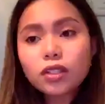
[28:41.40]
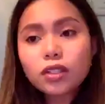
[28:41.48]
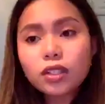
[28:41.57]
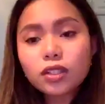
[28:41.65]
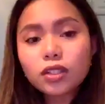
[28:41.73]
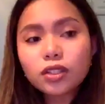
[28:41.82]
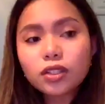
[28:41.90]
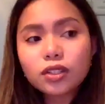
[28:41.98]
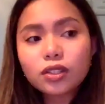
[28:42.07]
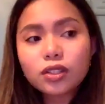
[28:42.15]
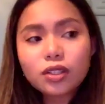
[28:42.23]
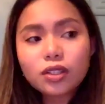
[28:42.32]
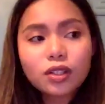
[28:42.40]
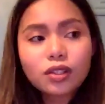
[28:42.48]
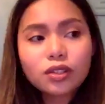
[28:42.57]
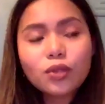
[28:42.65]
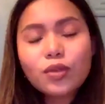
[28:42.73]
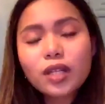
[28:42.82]
is just
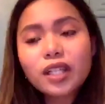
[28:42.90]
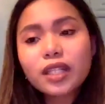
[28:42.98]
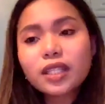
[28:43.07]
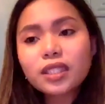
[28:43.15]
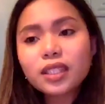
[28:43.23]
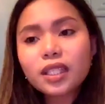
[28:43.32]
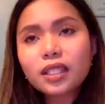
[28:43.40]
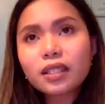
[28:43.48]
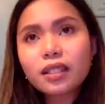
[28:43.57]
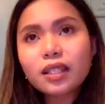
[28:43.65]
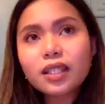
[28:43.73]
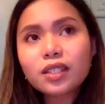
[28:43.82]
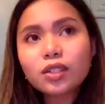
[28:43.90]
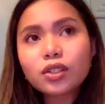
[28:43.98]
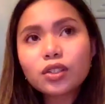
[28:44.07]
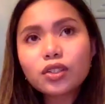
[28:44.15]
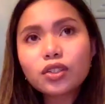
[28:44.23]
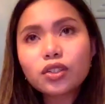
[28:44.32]
so nice, and it's
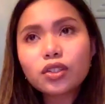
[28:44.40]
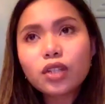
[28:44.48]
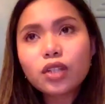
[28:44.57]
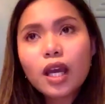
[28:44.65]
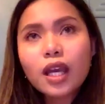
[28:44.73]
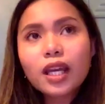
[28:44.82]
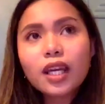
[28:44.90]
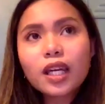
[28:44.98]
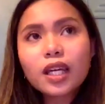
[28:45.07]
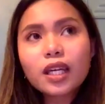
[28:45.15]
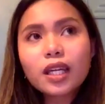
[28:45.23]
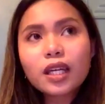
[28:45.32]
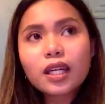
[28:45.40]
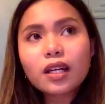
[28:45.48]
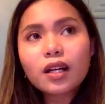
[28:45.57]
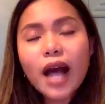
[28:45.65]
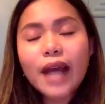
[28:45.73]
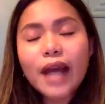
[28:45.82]
such
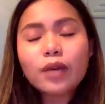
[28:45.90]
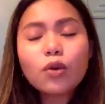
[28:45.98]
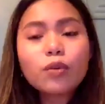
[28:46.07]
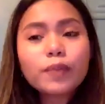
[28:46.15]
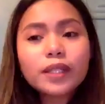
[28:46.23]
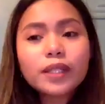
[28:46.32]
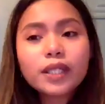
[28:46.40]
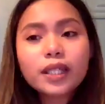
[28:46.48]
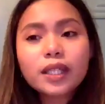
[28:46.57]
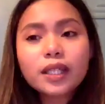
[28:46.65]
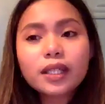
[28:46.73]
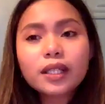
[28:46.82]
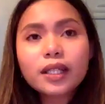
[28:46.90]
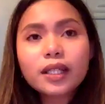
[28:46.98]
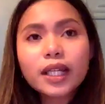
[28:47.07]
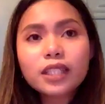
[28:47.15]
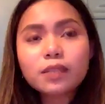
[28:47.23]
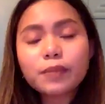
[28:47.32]
eye-opening
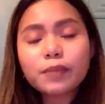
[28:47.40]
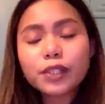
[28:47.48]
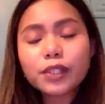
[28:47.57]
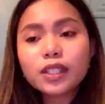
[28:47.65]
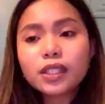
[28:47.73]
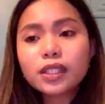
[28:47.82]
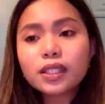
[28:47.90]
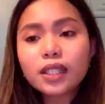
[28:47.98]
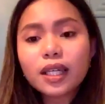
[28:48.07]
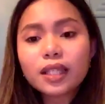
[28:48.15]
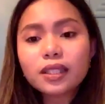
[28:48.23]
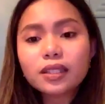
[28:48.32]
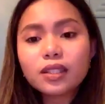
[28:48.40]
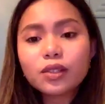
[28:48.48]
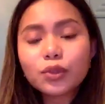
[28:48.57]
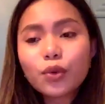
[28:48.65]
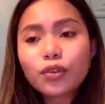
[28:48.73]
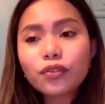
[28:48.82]
experience, and the
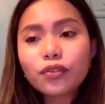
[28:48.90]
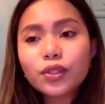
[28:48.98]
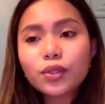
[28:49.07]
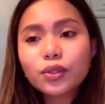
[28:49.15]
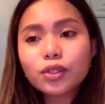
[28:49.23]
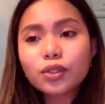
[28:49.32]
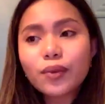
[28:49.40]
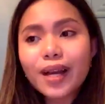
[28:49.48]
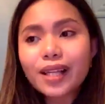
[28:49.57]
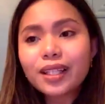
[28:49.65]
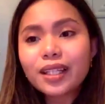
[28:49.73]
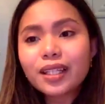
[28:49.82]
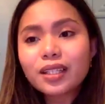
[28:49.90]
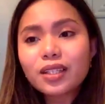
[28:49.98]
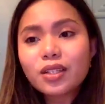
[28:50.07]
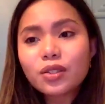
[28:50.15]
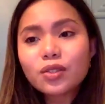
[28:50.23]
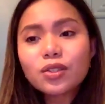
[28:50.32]
growth for you as well. Like,
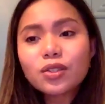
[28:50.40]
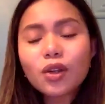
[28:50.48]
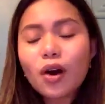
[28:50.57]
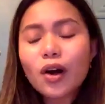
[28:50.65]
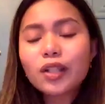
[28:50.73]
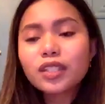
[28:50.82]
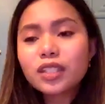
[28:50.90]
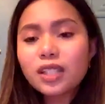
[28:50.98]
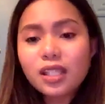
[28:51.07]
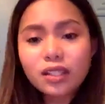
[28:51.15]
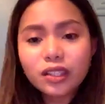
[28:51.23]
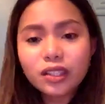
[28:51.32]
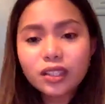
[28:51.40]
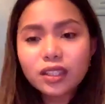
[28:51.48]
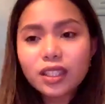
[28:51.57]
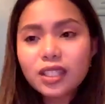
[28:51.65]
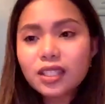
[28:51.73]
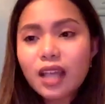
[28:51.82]
you just constantly
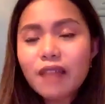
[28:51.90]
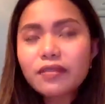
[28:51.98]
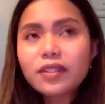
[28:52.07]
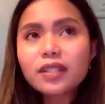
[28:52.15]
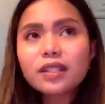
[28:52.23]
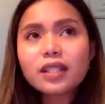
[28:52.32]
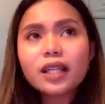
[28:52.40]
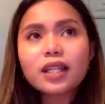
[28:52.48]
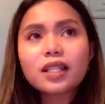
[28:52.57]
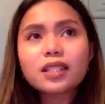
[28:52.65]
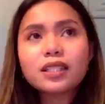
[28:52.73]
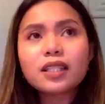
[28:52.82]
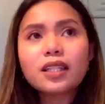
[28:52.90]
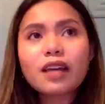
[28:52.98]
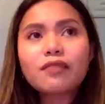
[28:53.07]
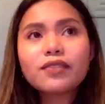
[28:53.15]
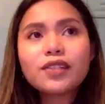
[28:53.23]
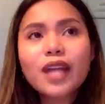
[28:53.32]
learn. It's never like, it's a
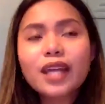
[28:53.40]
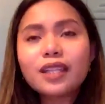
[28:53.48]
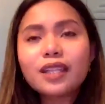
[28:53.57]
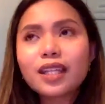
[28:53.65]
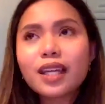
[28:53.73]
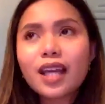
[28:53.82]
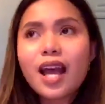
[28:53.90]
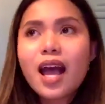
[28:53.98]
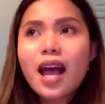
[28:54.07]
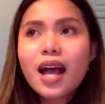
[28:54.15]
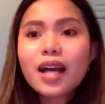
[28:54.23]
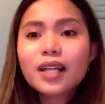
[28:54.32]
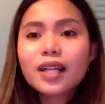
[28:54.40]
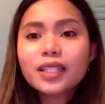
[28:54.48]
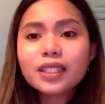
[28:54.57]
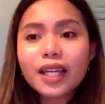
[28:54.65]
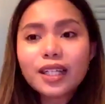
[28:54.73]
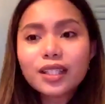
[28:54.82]
never-ending
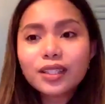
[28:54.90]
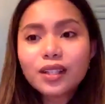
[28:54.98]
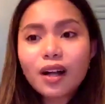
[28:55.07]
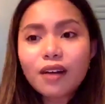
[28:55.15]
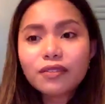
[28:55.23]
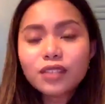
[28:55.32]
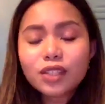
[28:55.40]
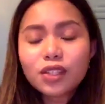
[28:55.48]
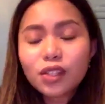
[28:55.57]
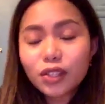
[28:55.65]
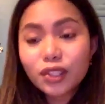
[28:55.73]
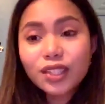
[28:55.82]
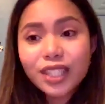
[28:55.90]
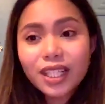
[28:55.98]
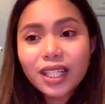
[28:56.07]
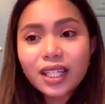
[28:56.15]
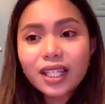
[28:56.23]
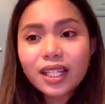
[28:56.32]
cycle of just
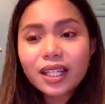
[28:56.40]
learning